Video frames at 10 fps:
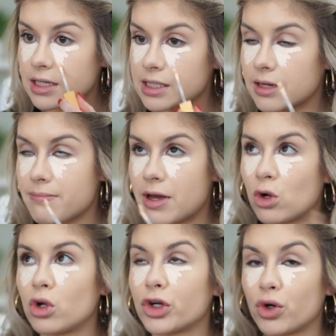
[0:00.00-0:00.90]
It's like a
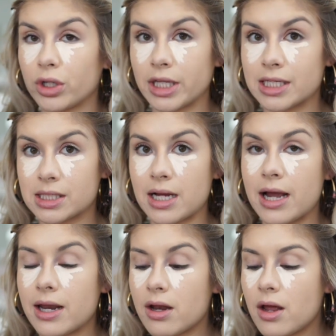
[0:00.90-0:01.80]
metal acrylic
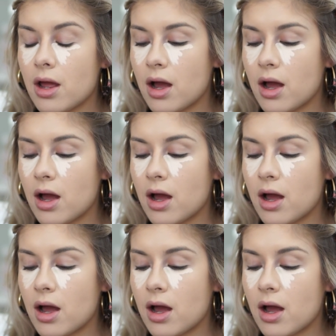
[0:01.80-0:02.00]
sign